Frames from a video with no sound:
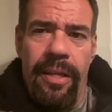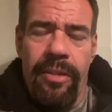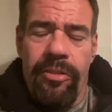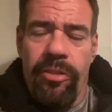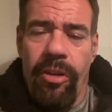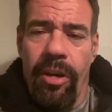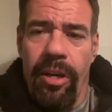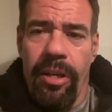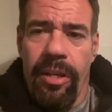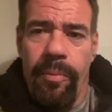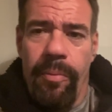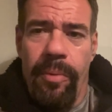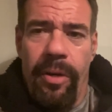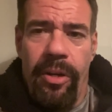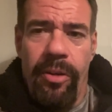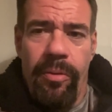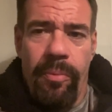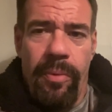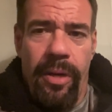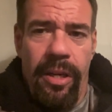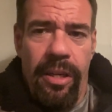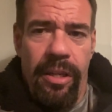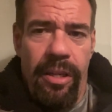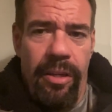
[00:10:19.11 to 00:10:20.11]
talk about
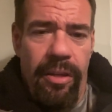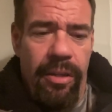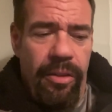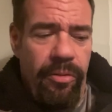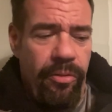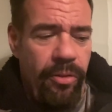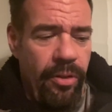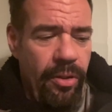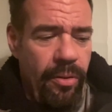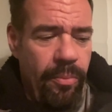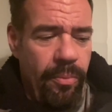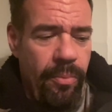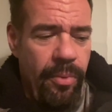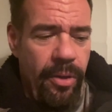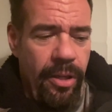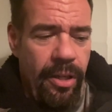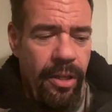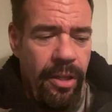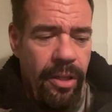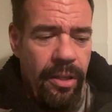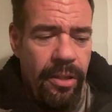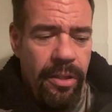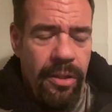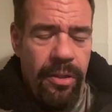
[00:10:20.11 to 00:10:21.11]
my AFib
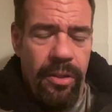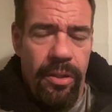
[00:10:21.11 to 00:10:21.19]
uh,